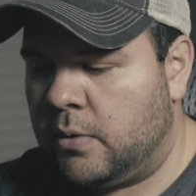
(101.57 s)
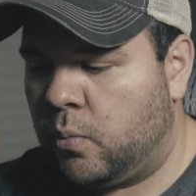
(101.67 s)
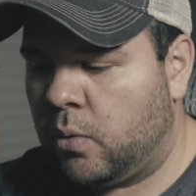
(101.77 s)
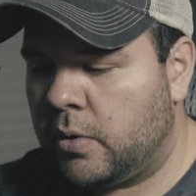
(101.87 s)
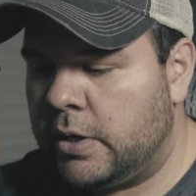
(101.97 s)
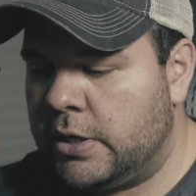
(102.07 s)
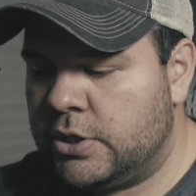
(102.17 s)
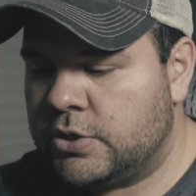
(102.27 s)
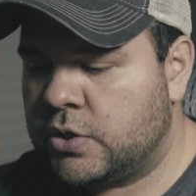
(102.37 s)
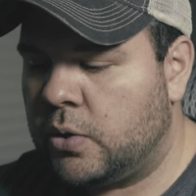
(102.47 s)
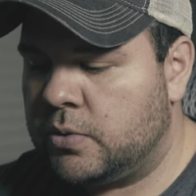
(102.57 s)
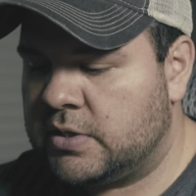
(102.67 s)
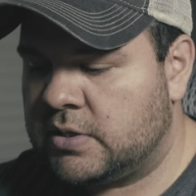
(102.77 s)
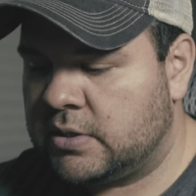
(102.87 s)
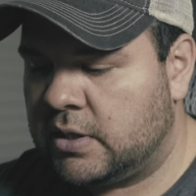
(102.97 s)
we're going to just
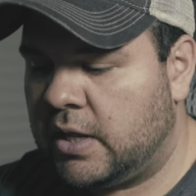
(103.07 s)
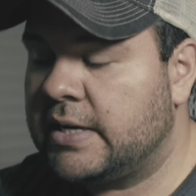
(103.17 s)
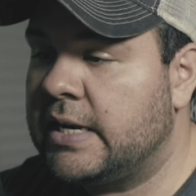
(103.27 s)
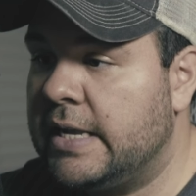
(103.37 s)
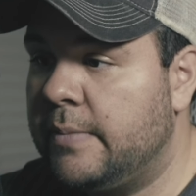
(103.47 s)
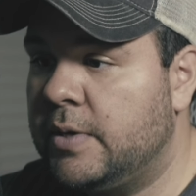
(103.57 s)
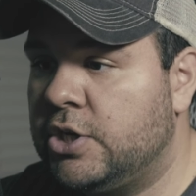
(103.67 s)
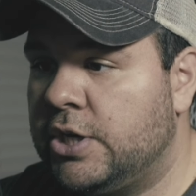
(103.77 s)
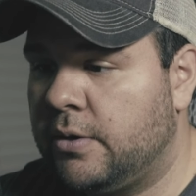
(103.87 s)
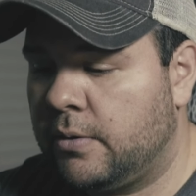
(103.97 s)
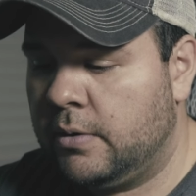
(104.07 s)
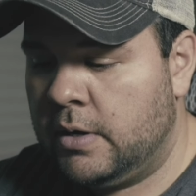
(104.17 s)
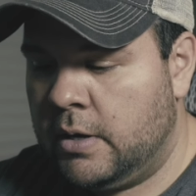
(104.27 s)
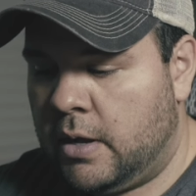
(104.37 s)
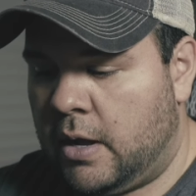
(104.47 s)
select an image here
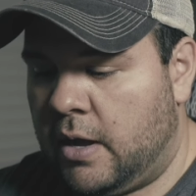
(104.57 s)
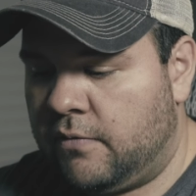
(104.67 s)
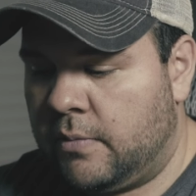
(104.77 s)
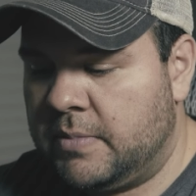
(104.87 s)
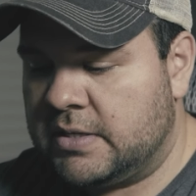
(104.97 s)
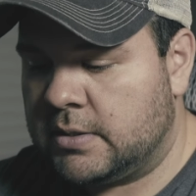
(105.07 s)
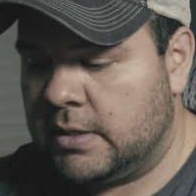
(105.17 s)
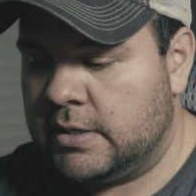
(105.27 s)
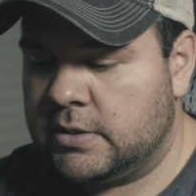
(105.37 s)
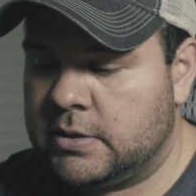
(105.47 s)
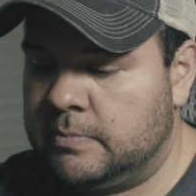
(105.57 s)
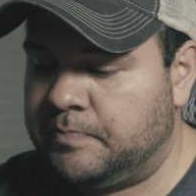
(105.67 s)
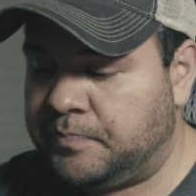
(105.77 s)
from this list.